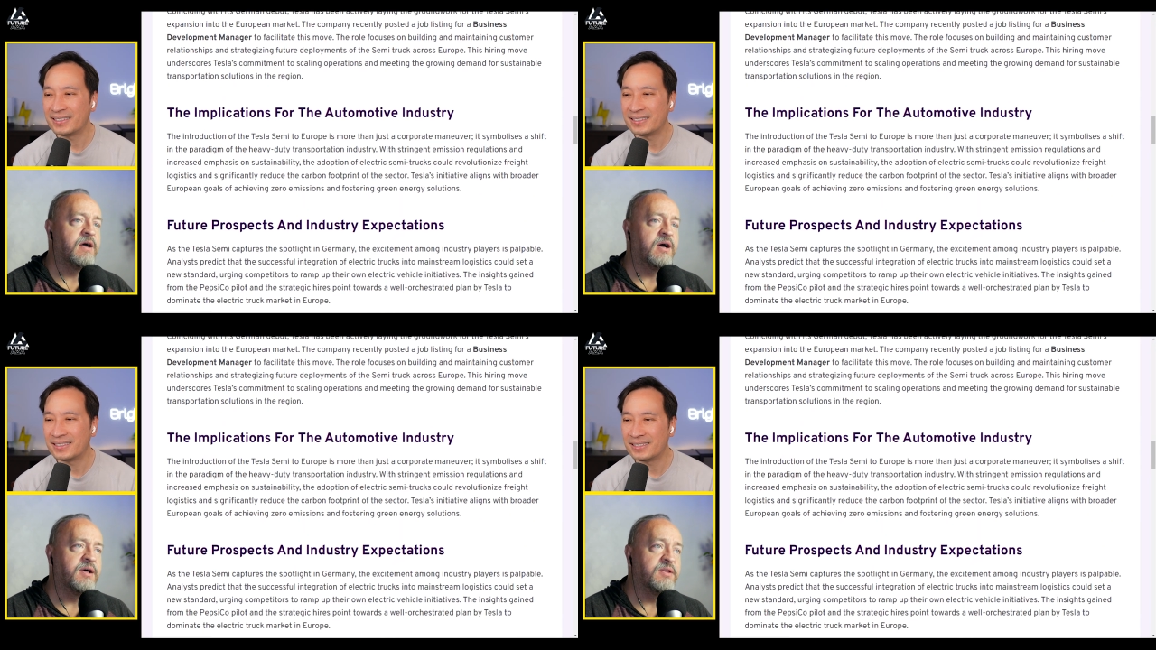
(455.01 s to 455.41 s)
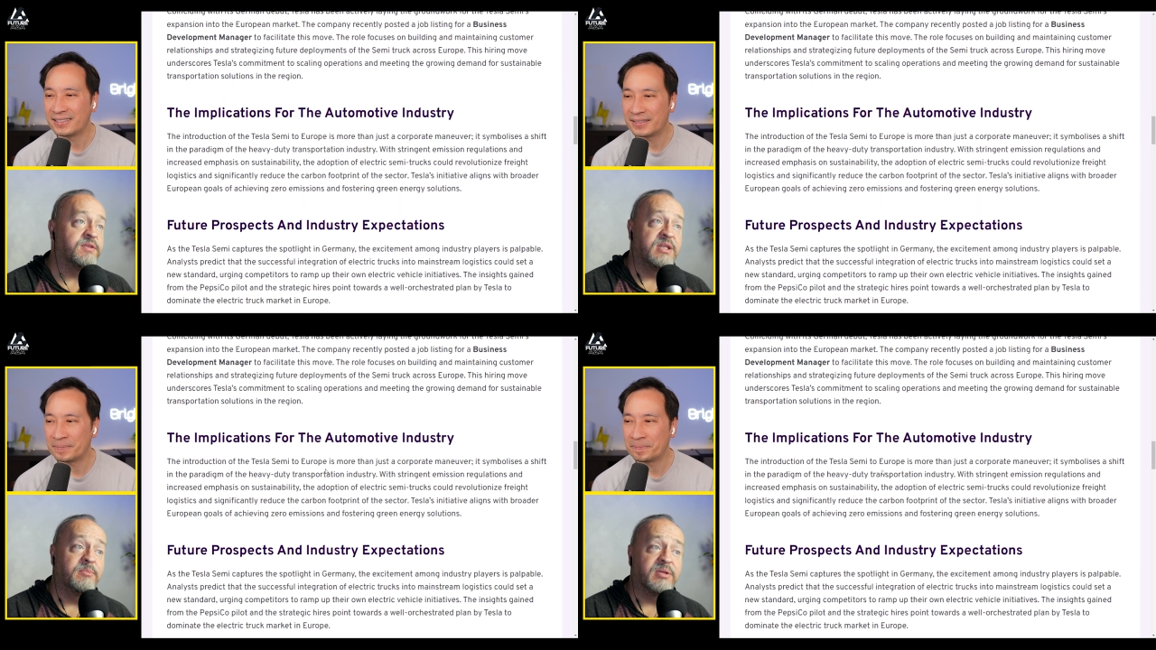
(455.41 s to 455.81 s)
Speaker 1: uh,
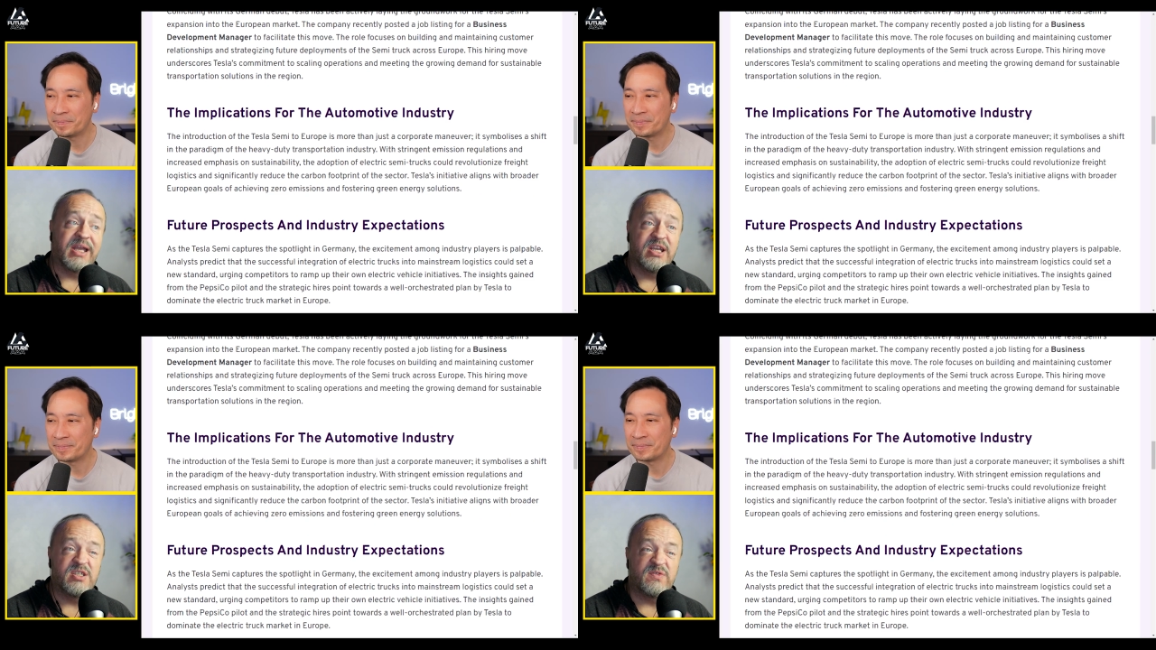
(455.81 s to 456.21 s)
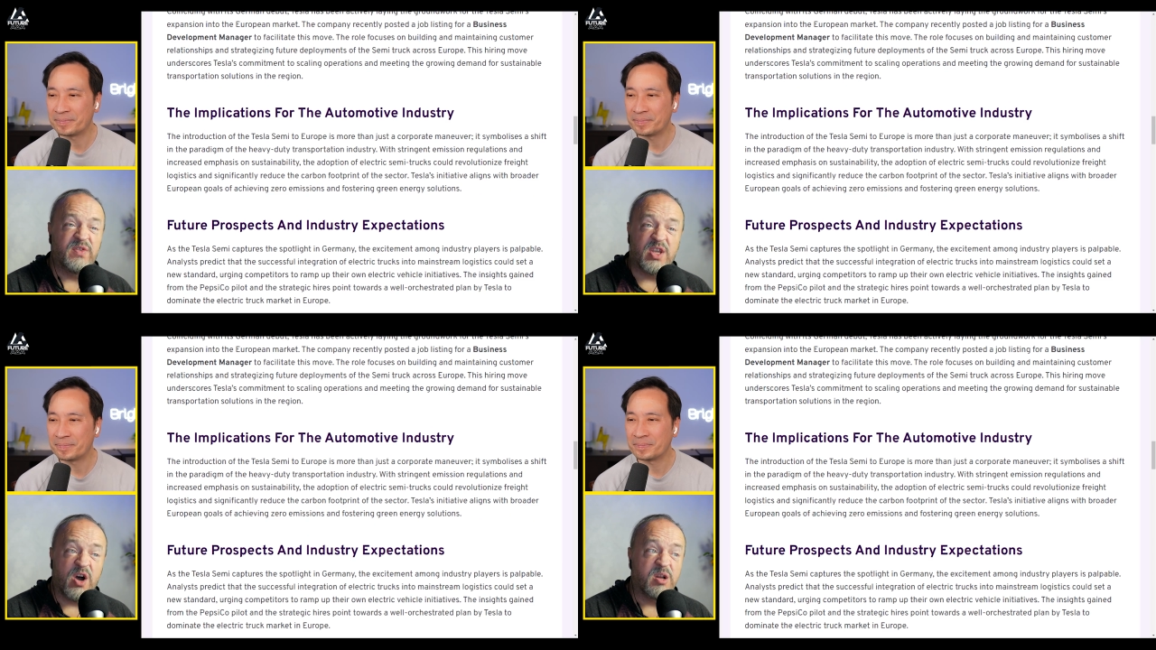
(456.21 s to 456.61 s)
the implications
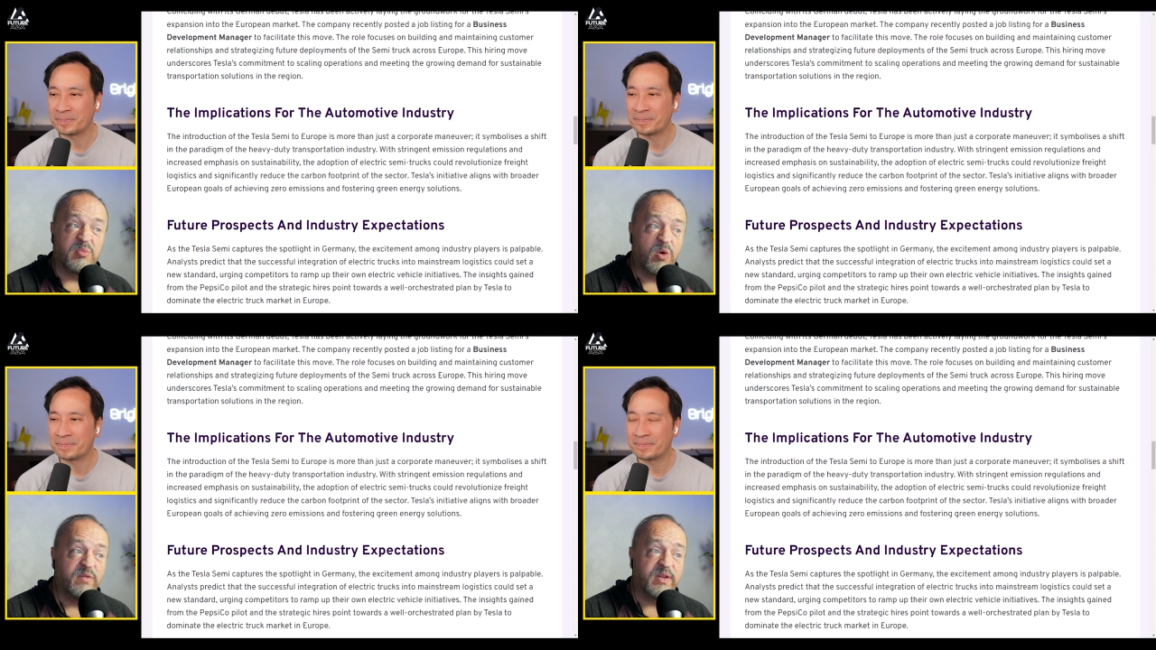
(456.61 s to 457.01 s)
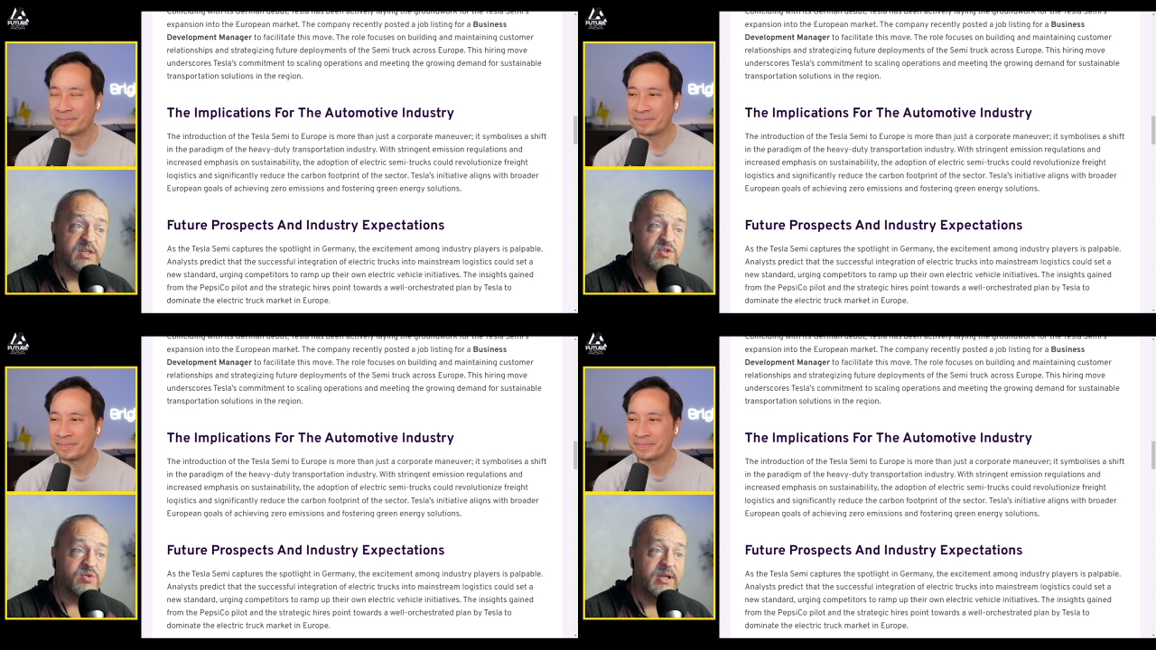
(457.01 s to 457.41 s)
for the automotive
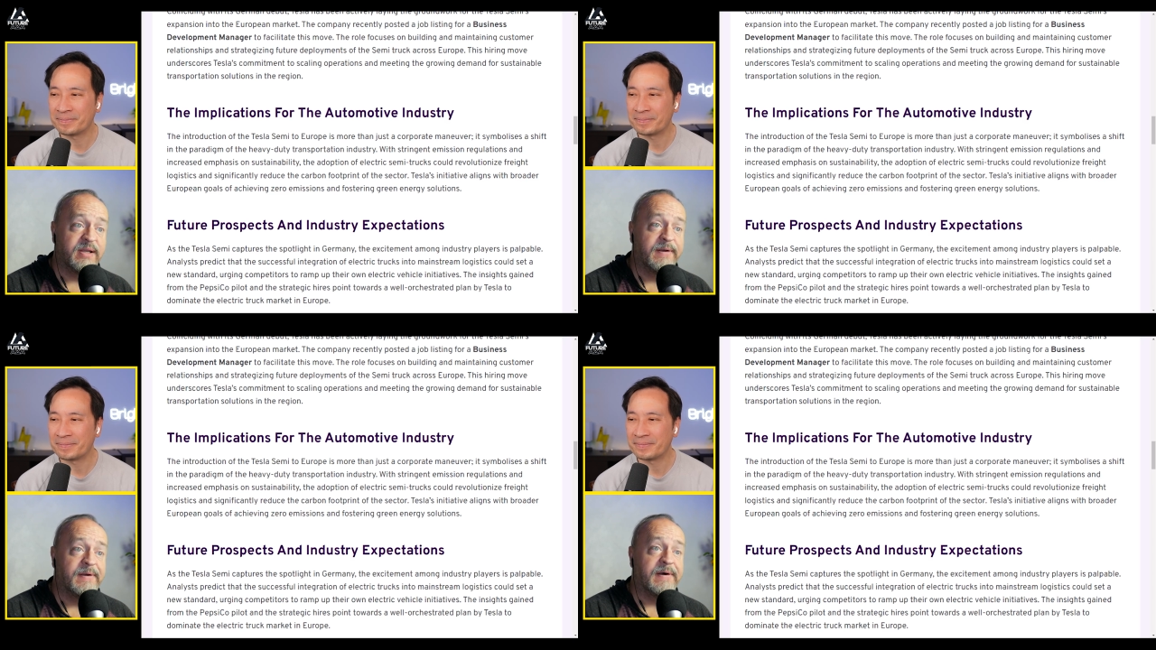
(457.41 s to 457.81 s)
industry.